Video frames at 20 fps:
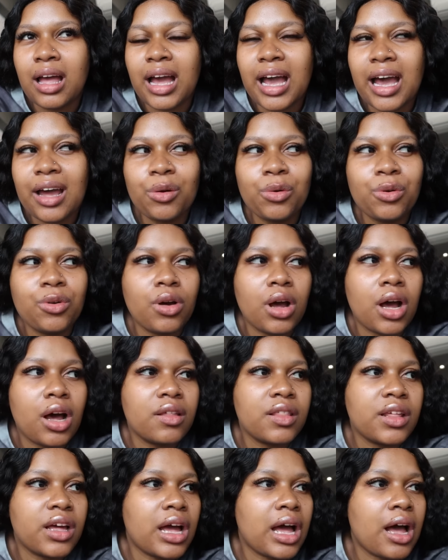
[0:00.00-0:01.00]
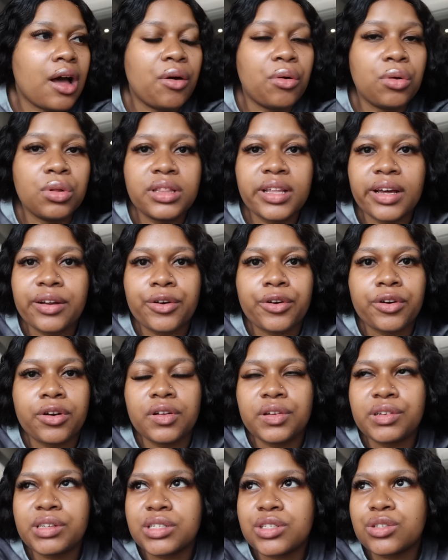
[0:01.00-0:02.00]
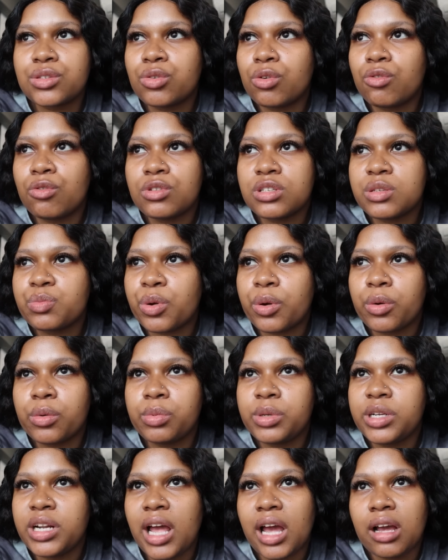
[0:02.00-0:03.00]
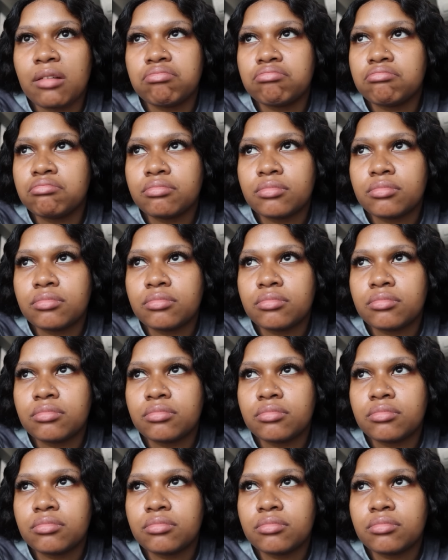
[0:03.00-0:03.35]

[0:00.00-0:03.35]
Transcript: I don't know how old that girl is. Tolu's probably like,